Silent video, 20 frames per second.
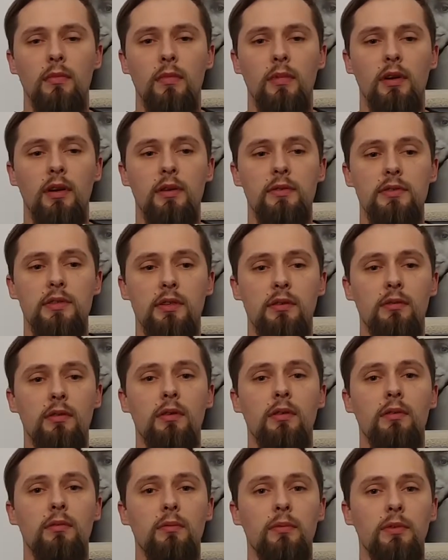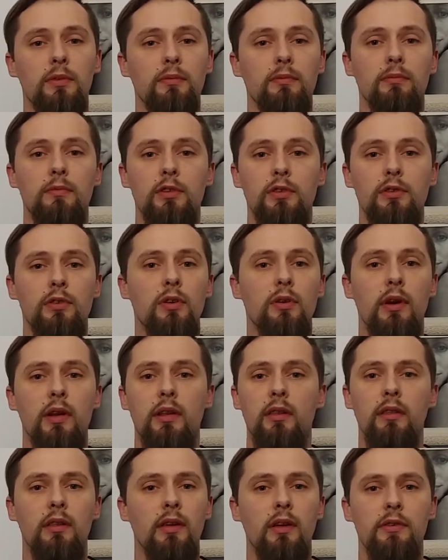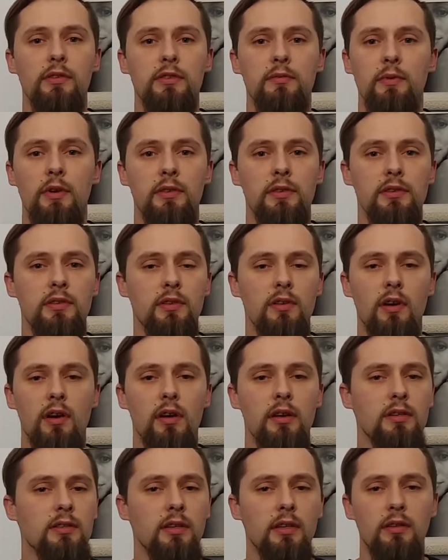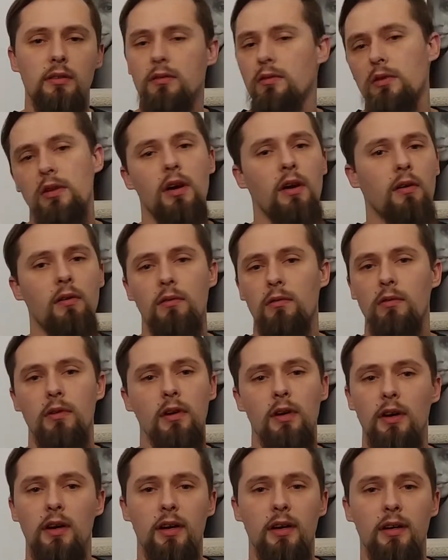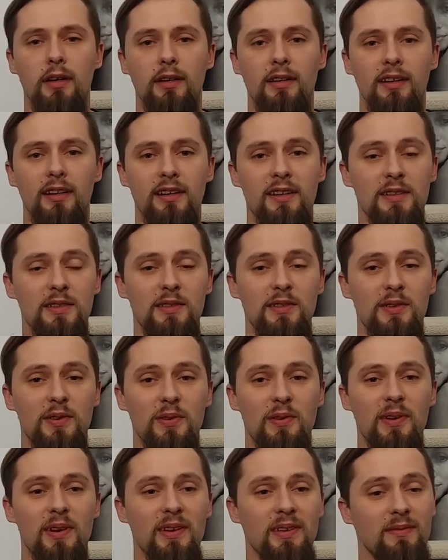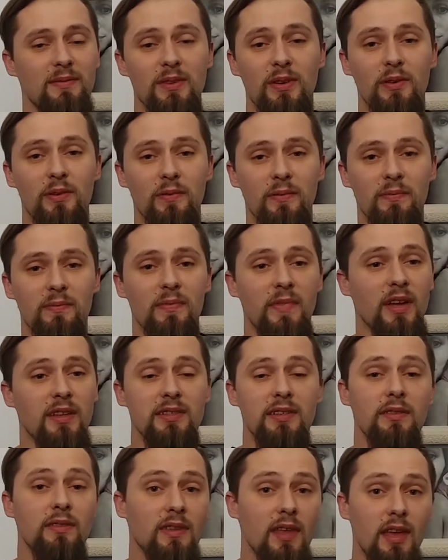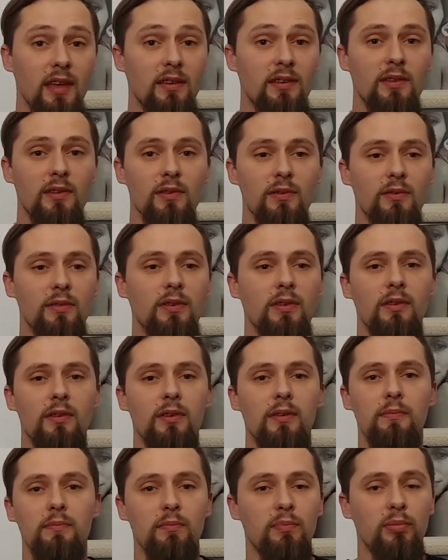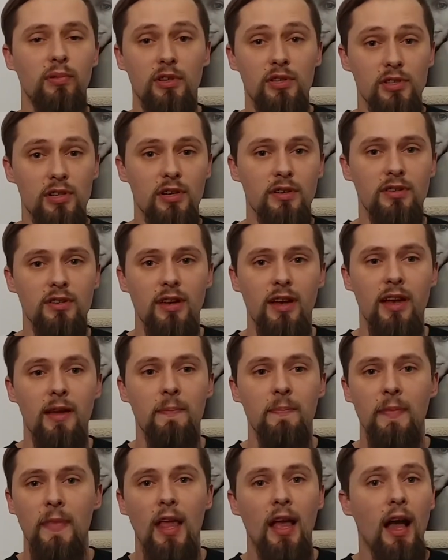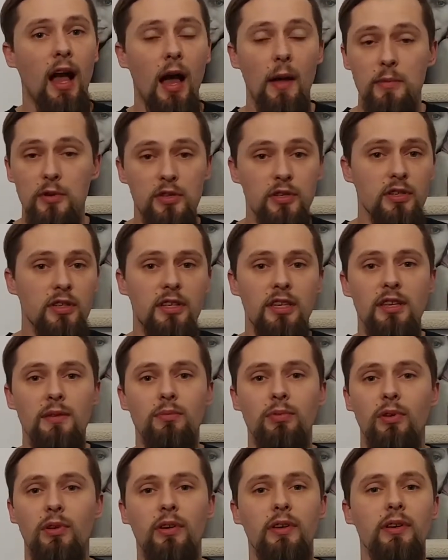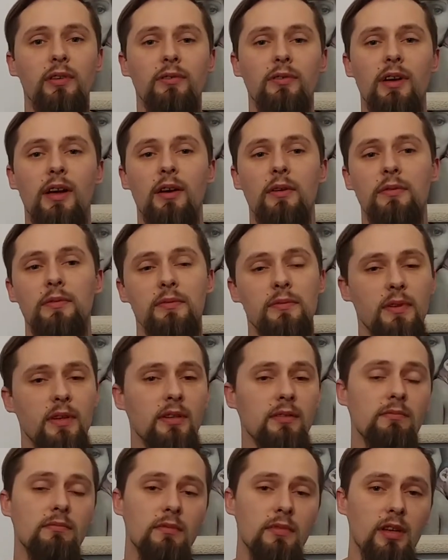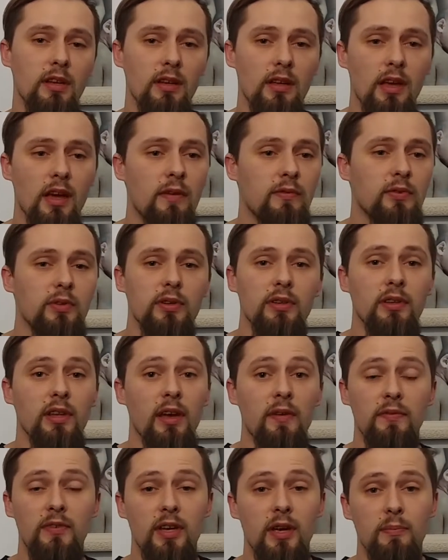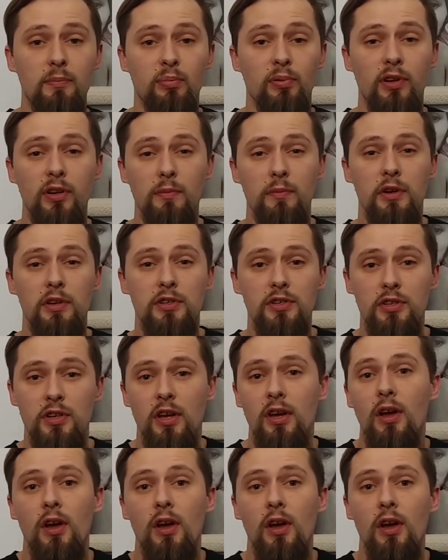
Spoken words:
And I was like, oh, well, do you know anything else about the cigar? He's like, no. So I said, thank you, I appreciate your time. I'm just going to keep looking around. And after he left, I pretty much,